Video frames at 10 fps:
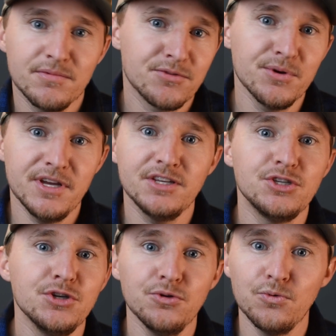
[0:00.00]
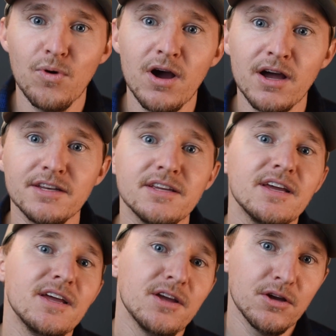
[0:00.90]
3, 2, 1,
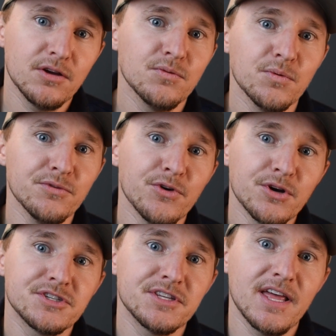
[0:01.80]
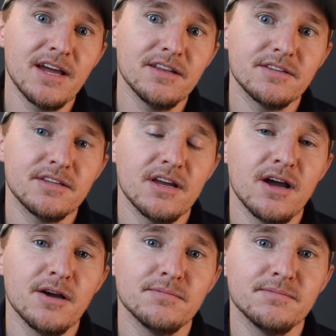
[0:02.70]
reverse that
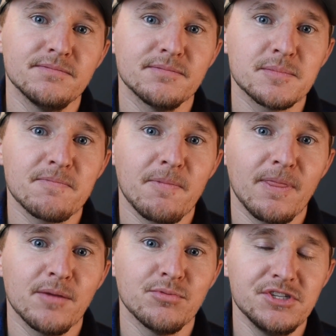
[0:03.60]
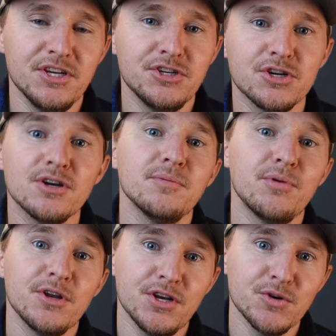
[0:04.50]
procedure,
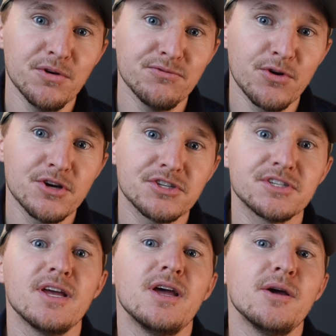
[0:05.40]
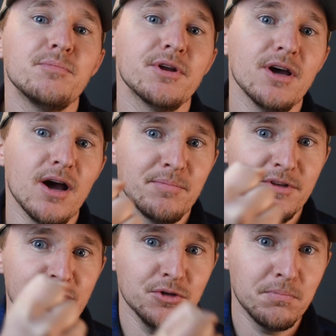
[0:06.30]
put it into reverse, put it up
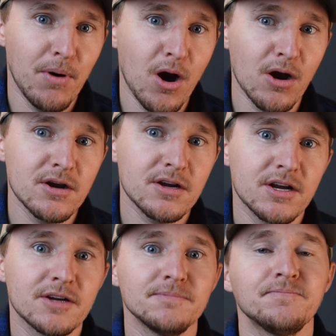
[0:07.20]
into park,